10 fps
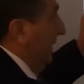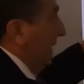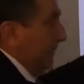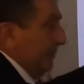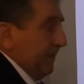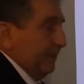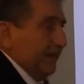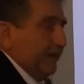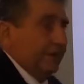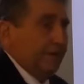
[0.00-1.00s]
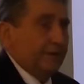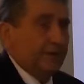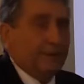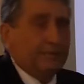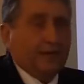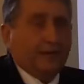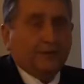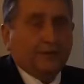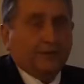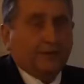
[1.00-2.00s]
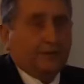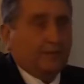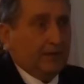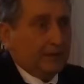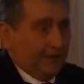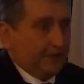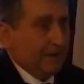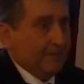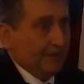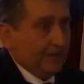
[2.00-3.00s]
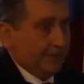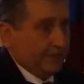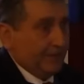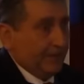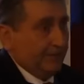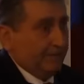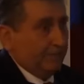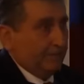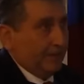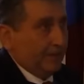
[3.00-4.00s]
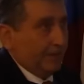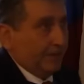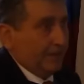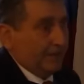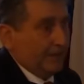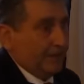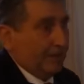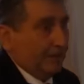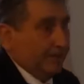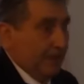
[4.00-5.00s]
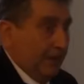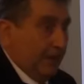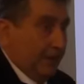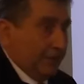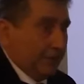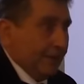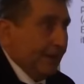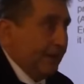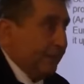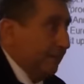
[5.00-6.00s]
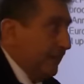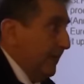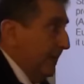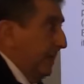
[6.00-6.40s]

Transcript: and met my grandparents and my great grandparents in, in uh, Japan.